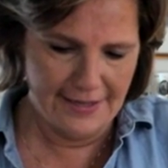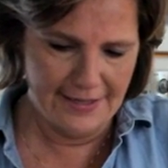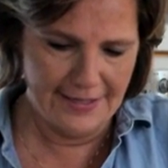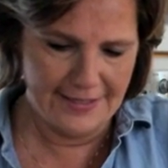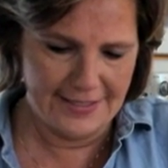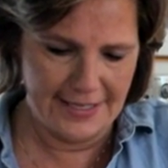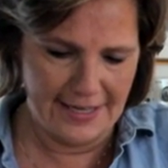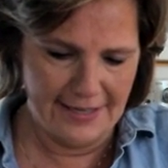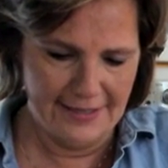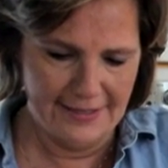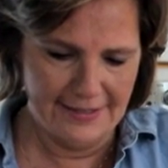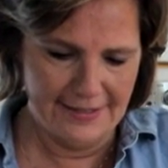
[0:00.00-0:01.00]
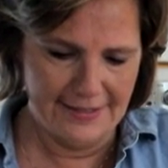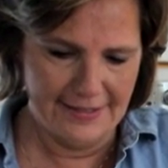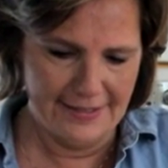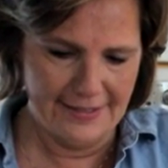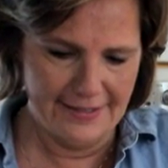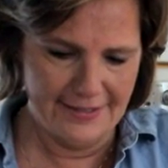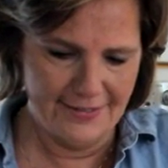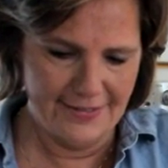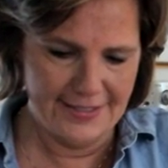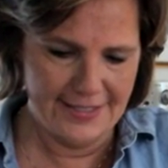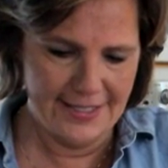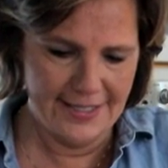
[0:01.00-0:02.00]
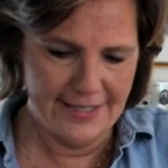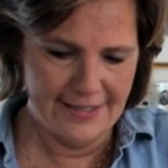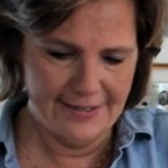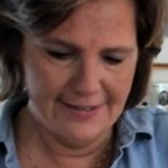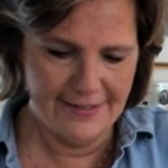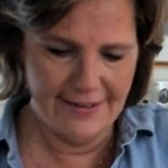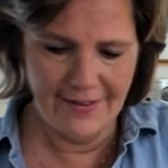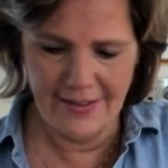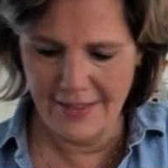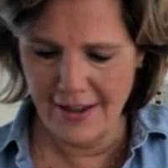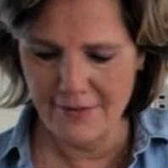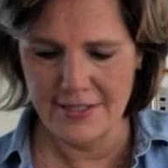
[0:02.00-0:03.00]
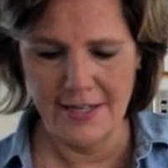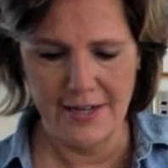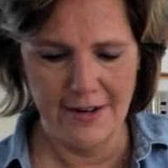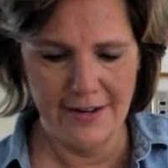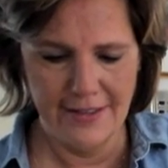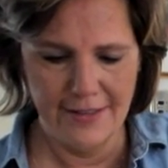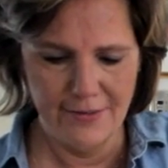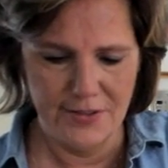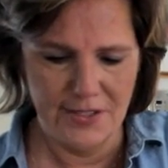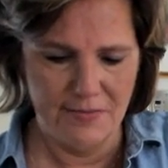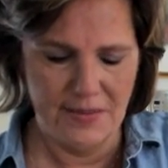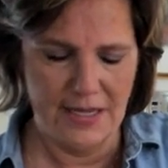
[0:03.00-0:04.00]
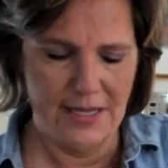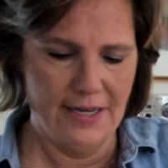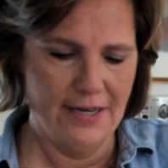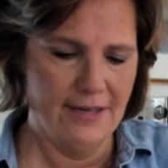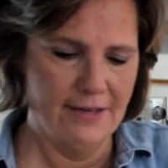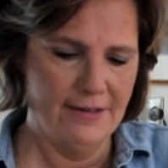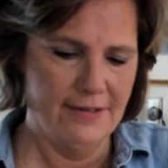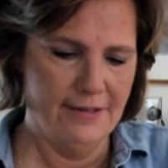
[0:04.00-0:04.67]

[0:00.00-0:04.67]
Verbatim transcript: Let's see. Do I see it? Oh, I thought it was in here. I thought there was something in here.